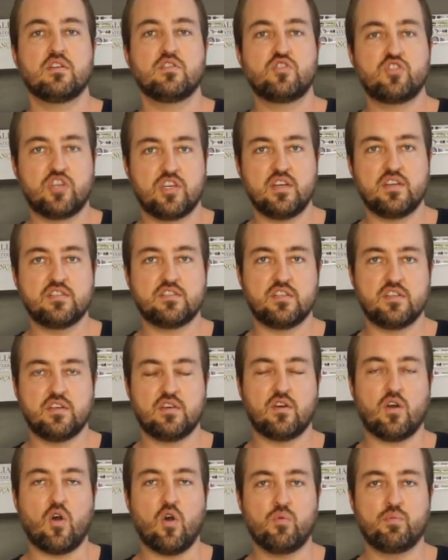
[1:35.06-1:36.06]

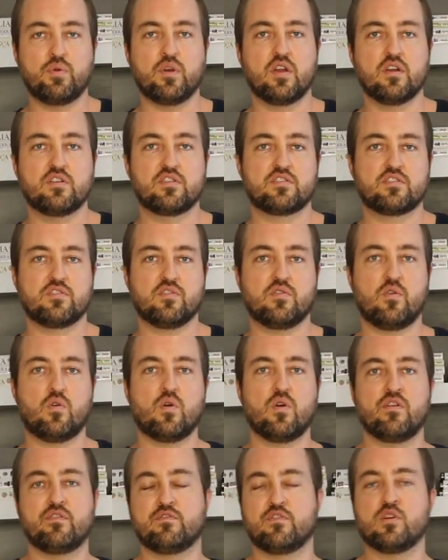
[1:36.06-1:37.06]
cheesy openers
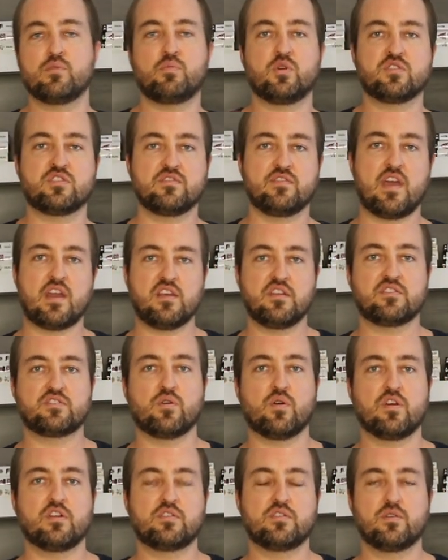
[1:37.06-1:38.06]
or verbals of any
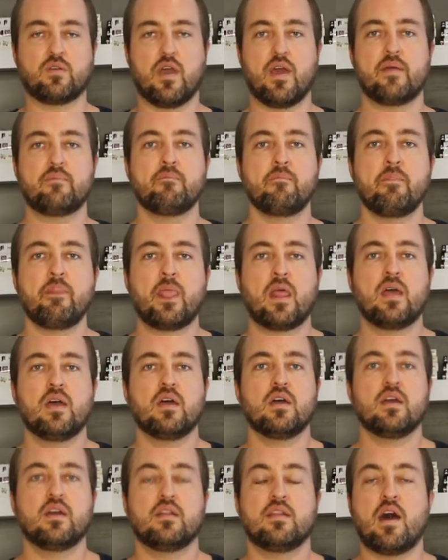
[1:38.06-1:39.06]
sort, okay?
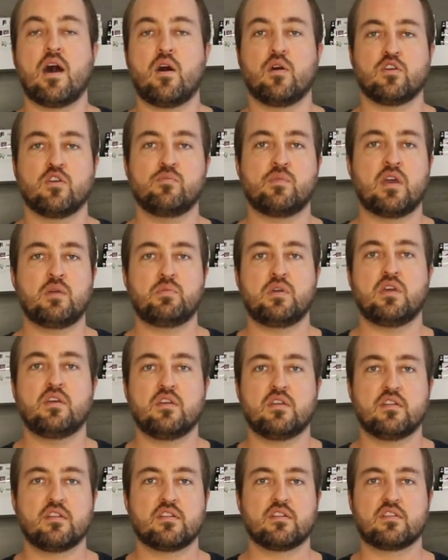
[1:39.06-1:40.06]
Now, you may
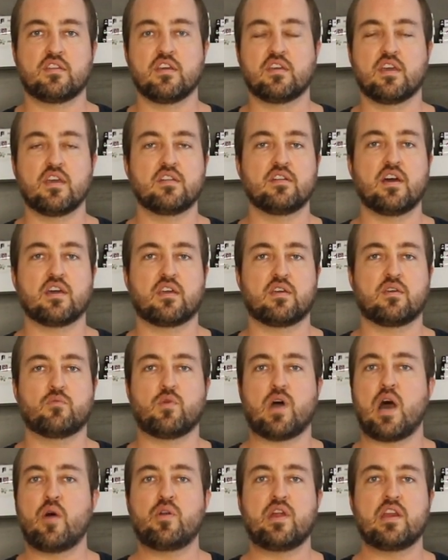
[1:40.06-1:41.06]
be thinking like,
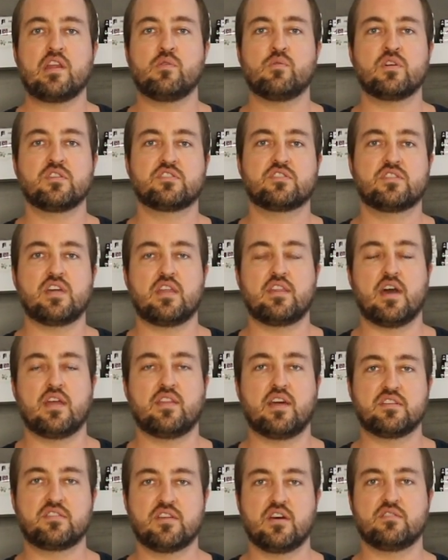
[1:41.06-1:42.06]
why would anyone say that?
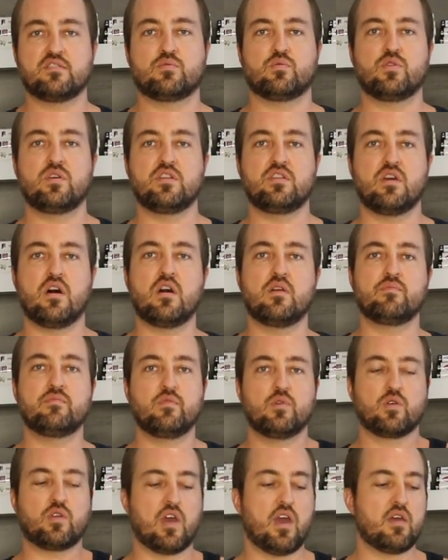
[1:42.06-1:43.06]
That sounds really
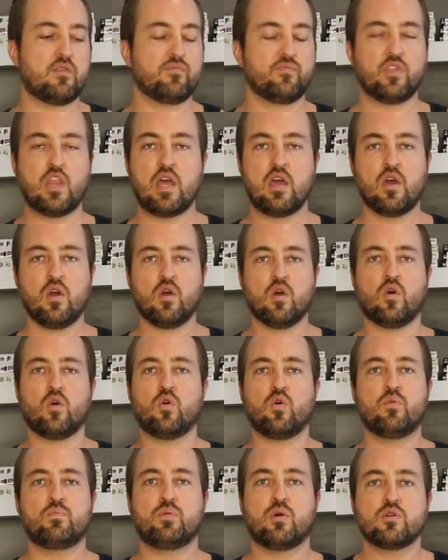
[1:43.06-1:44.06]
dumb, okay?
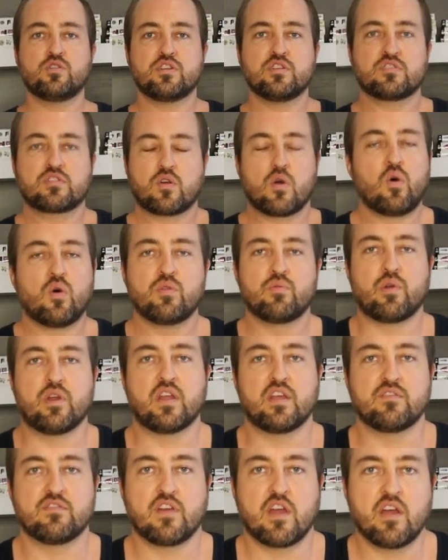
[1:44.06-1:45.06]
Who pushes cold
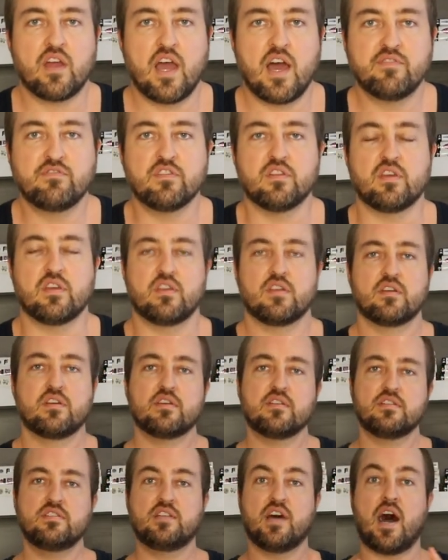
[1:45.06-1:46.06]
reading very heavily?
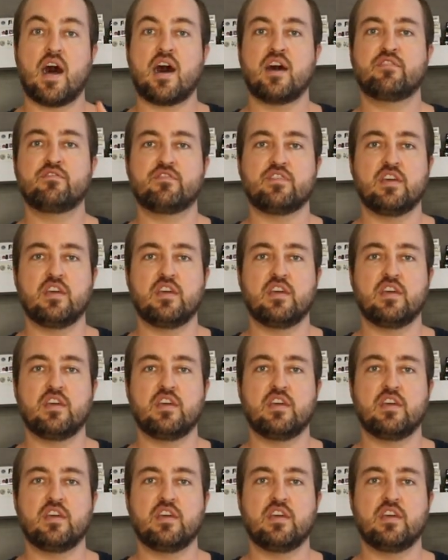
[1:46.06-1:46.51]
Todd